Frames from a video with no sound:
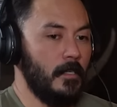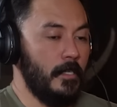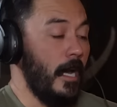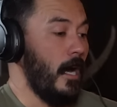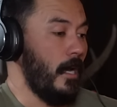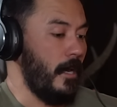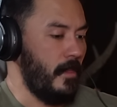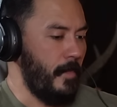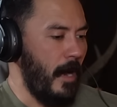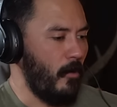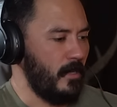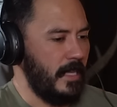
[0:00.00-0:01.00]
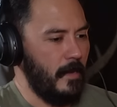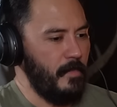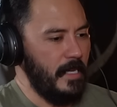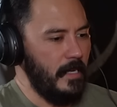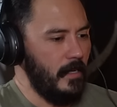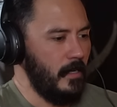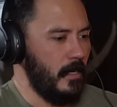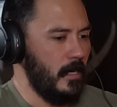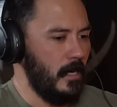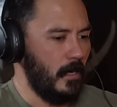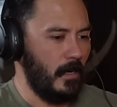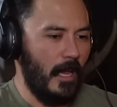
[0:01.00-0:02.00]
Yeah, a lot of the powers that be,
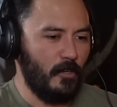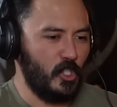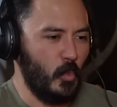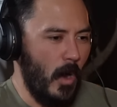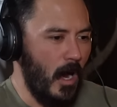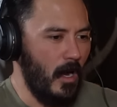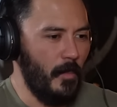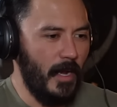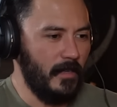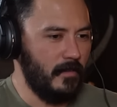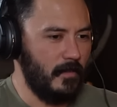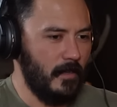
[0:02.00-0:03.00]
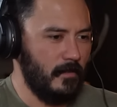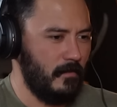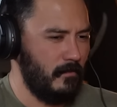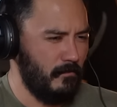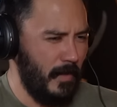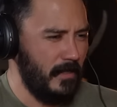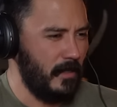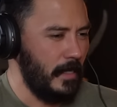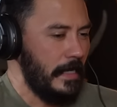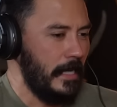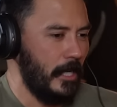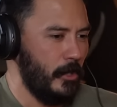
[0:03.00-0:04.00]
Klaus Schwab has
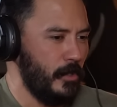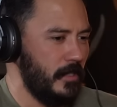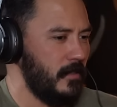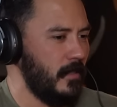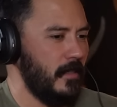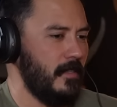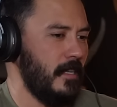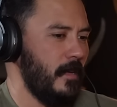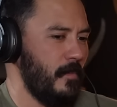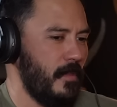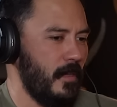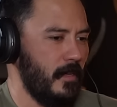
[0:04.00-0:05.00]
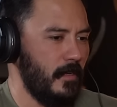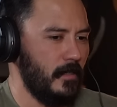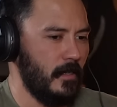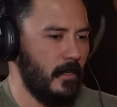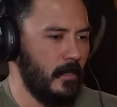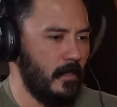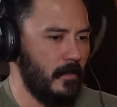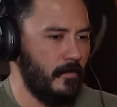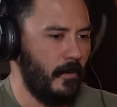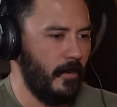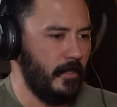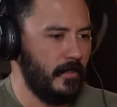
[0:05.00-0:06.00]
basically alluded to the same thing.
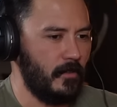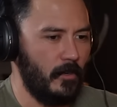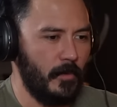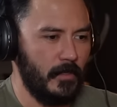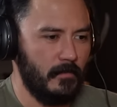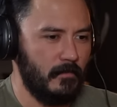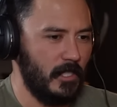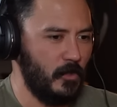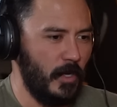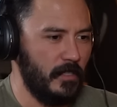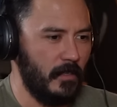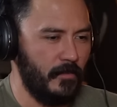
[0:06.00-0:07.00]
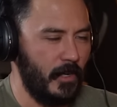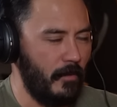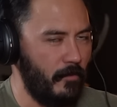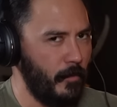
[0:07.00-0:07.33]
Very disturbing situation. If you're not